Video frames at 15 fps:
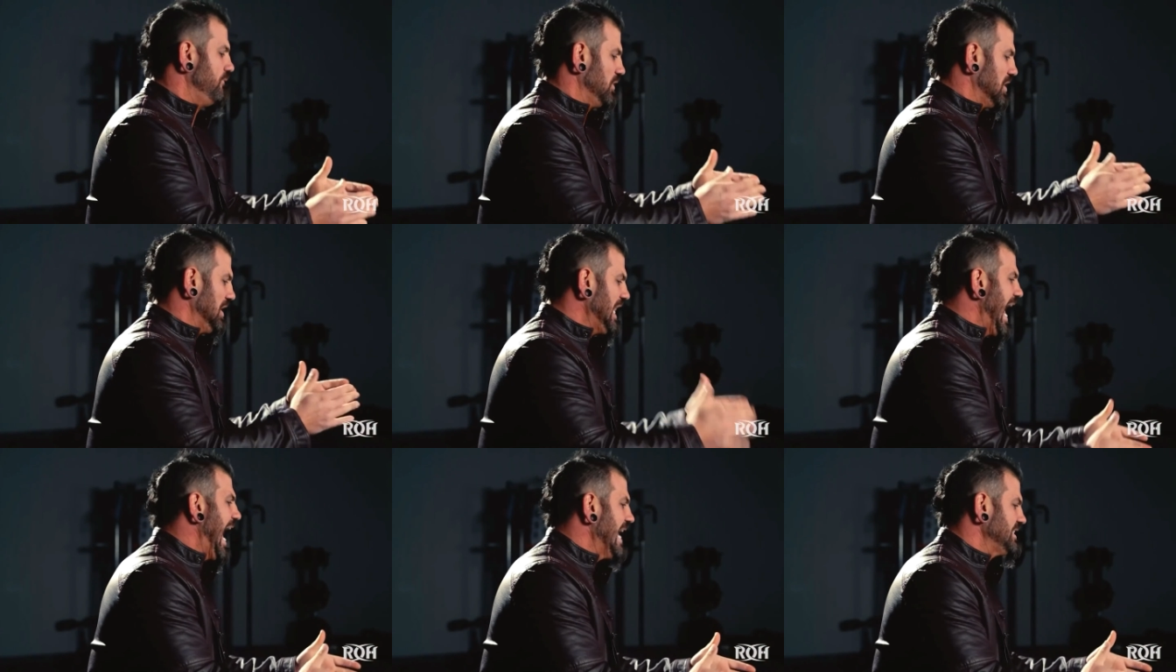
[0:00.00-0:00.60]
for the
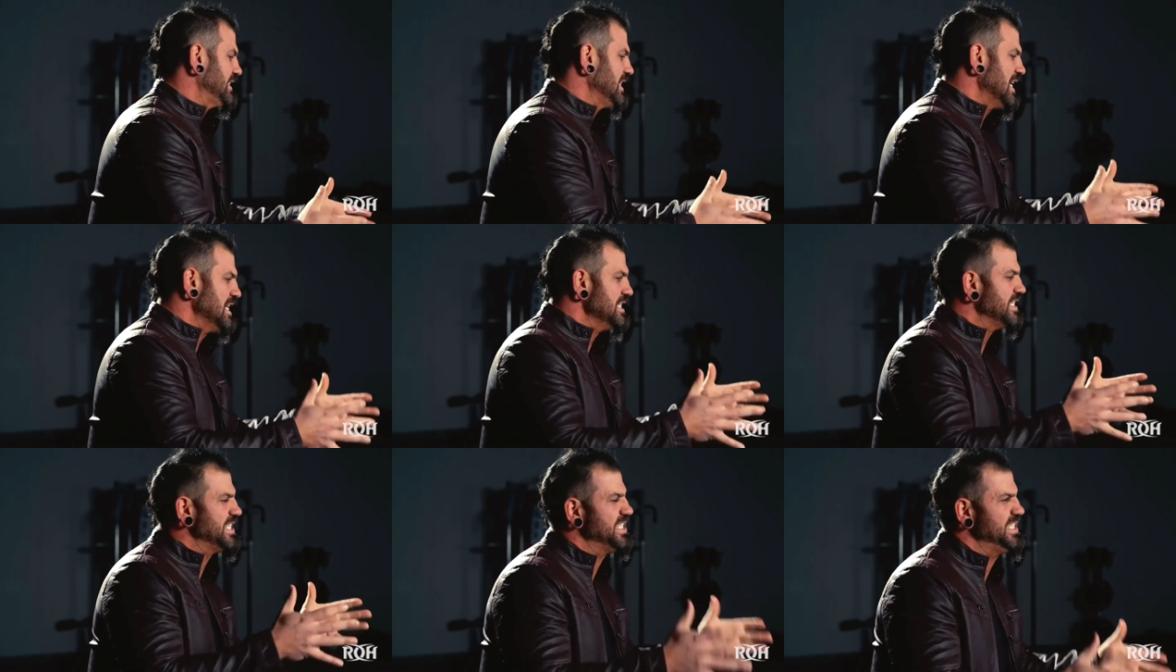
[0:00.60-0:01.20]
last
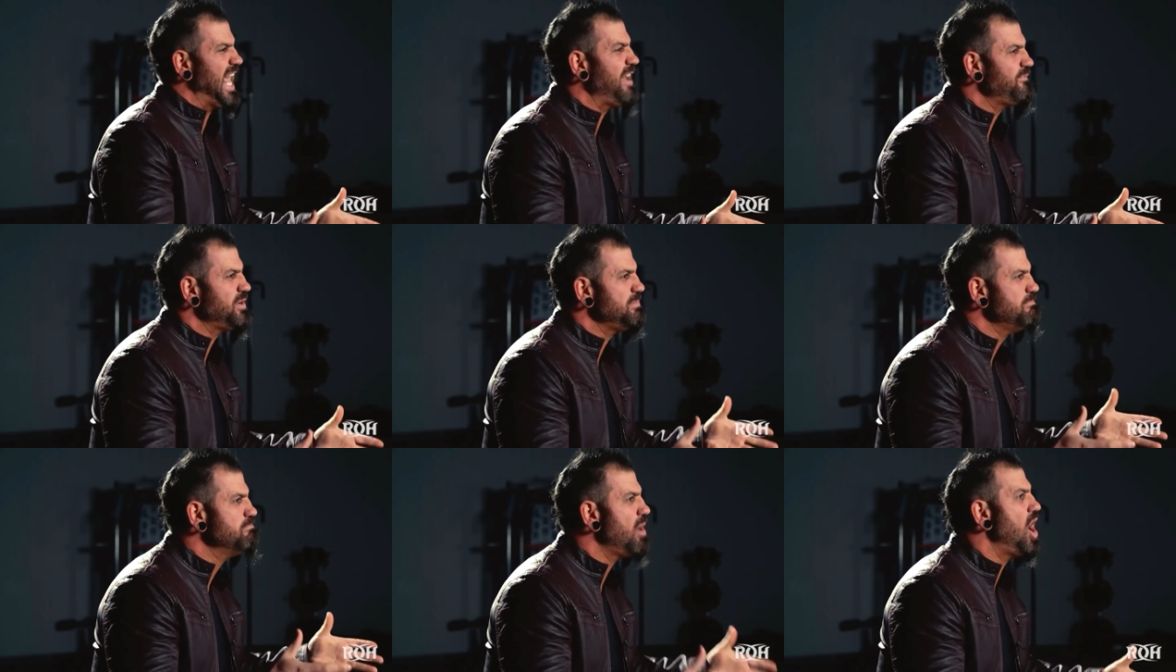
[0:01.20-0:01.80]

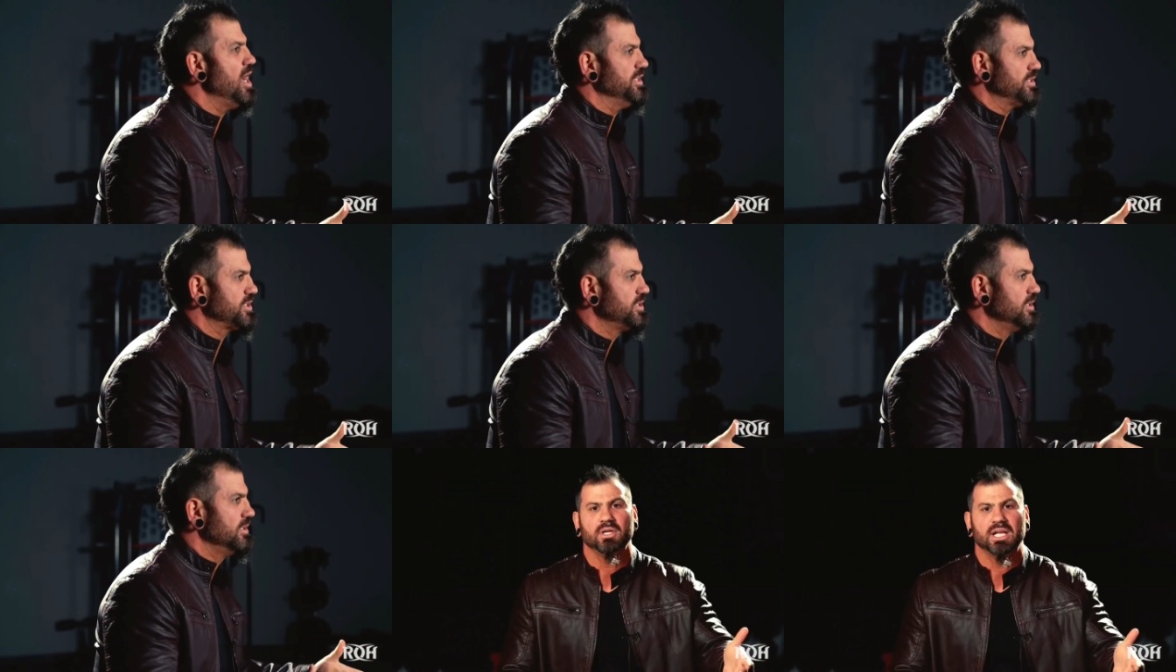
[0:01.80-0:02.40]
seven
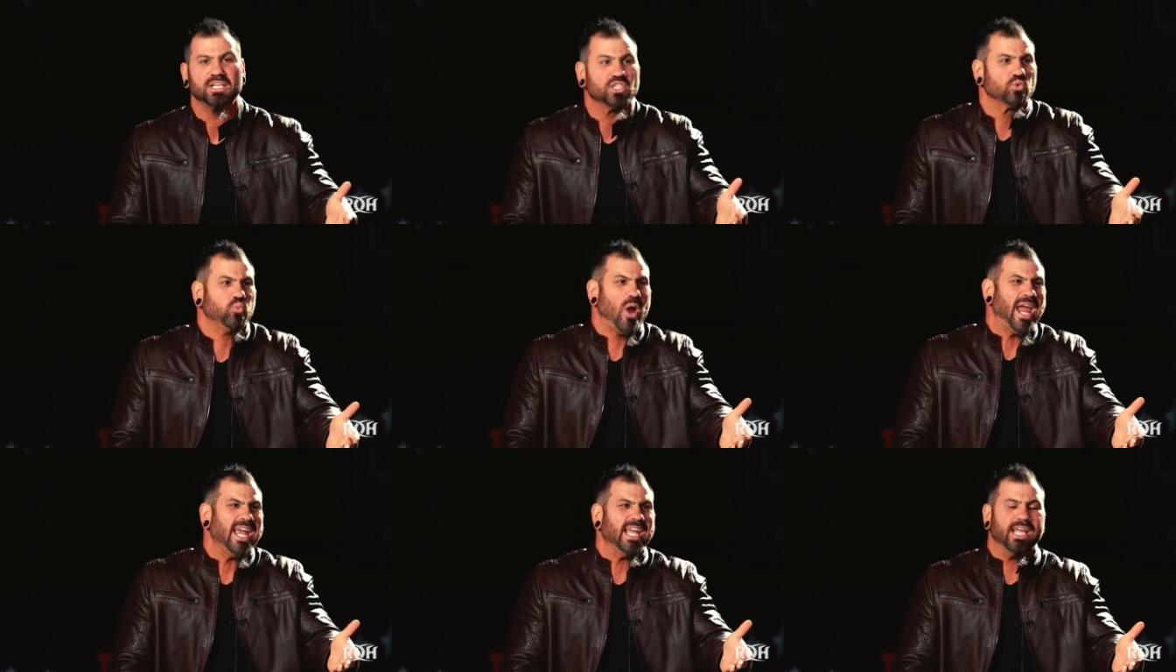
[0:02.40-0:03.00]
months just
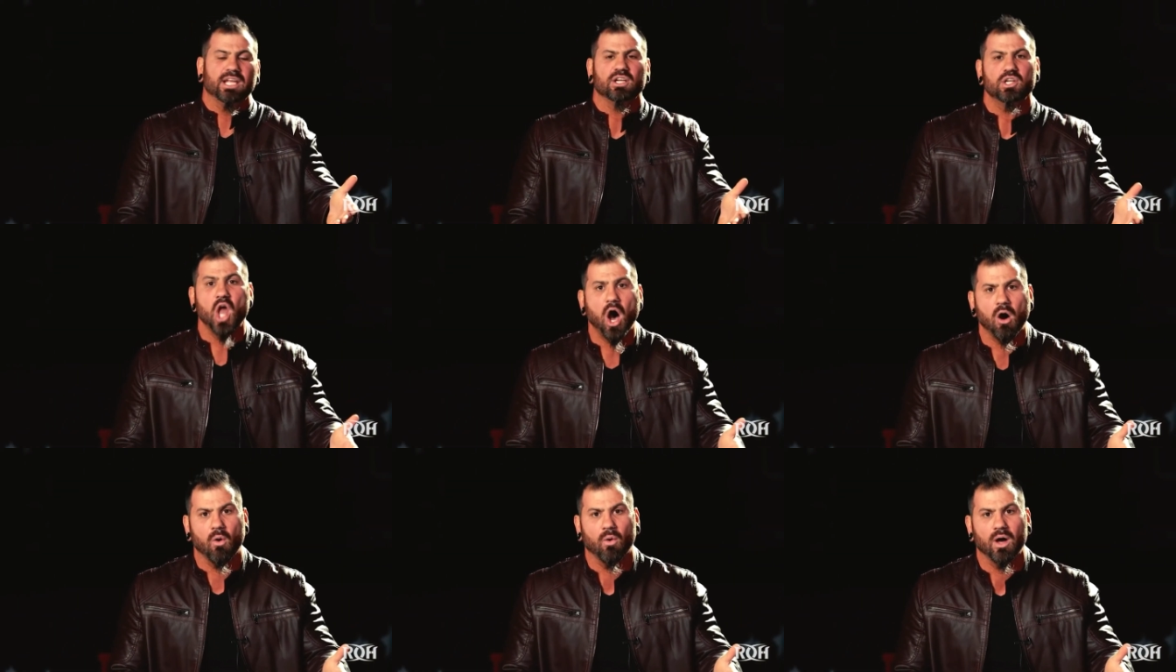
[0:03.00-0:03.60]
waiting,
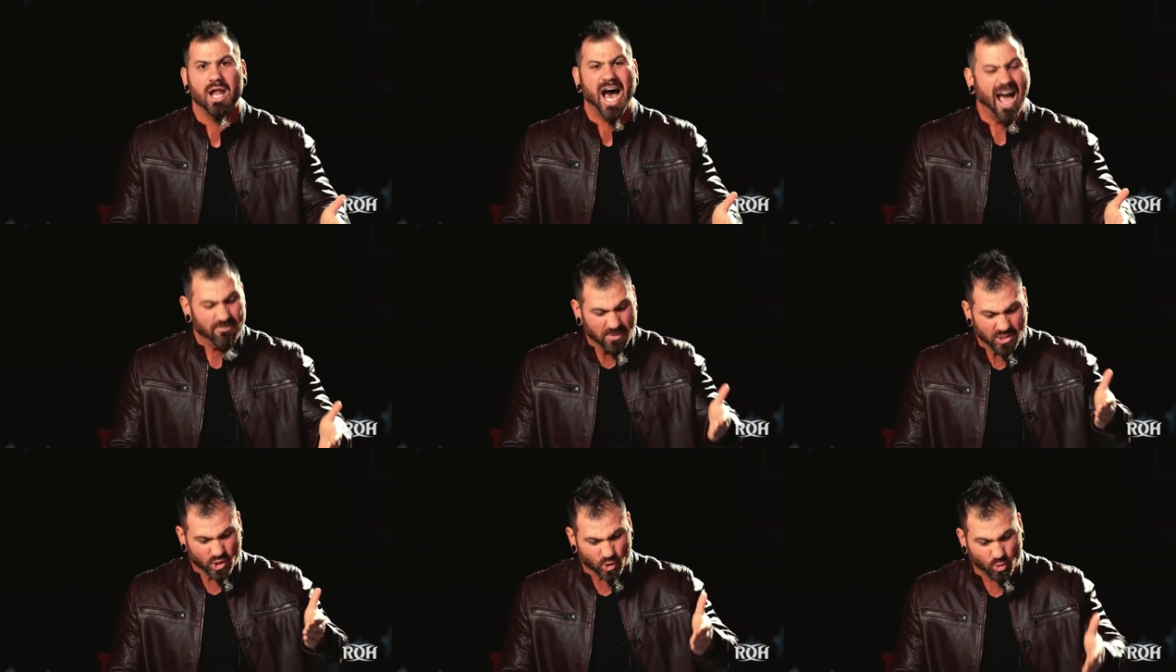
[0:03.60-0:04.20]
no,
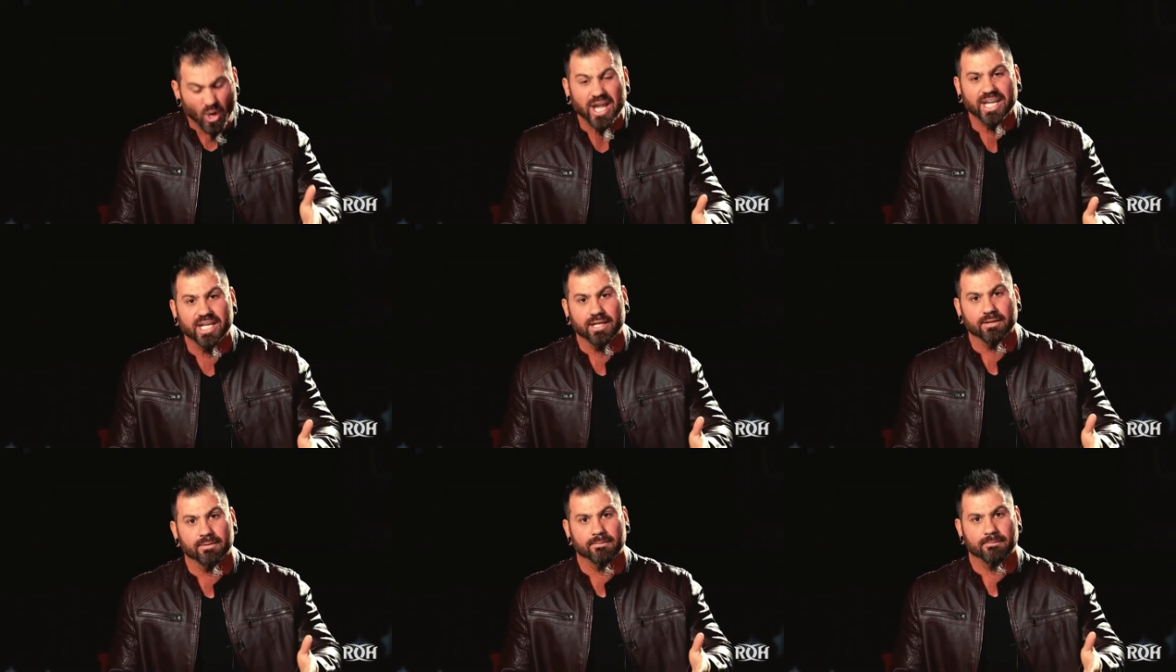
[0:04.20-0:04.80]
I've been training.